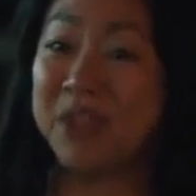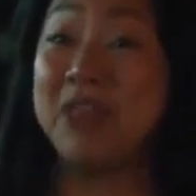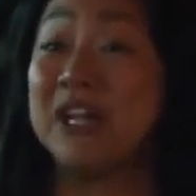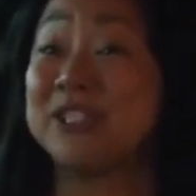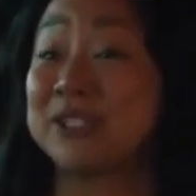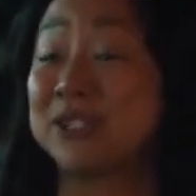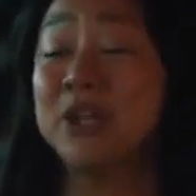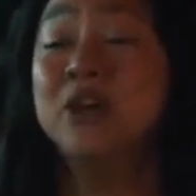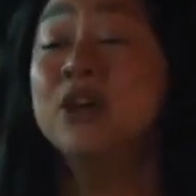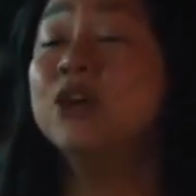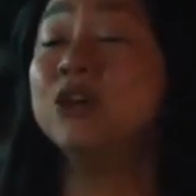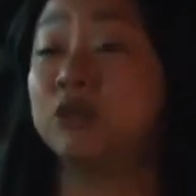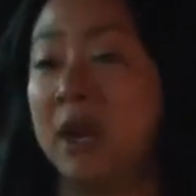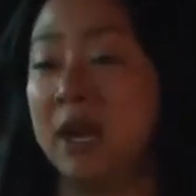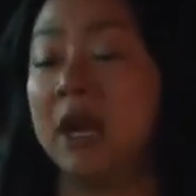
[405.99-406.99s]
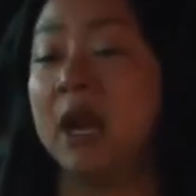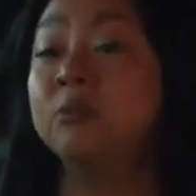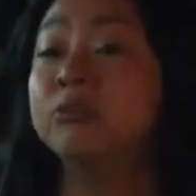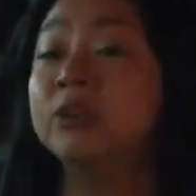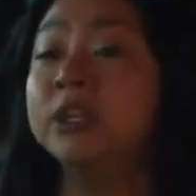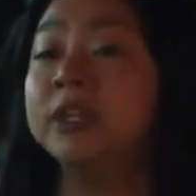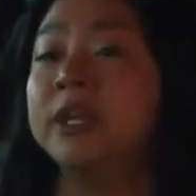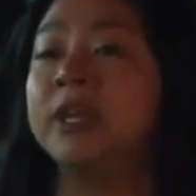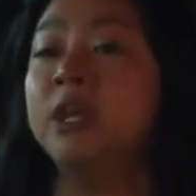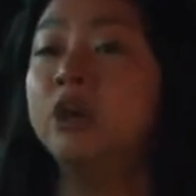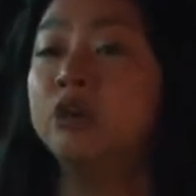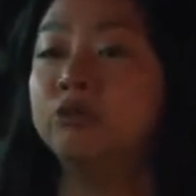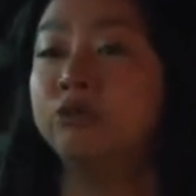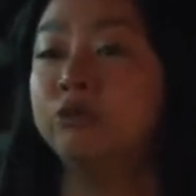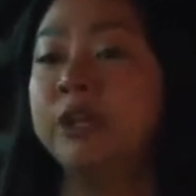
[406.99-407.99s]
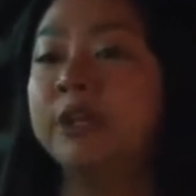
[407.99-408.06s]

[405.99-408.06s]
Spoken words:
close to the brink of self-destruction.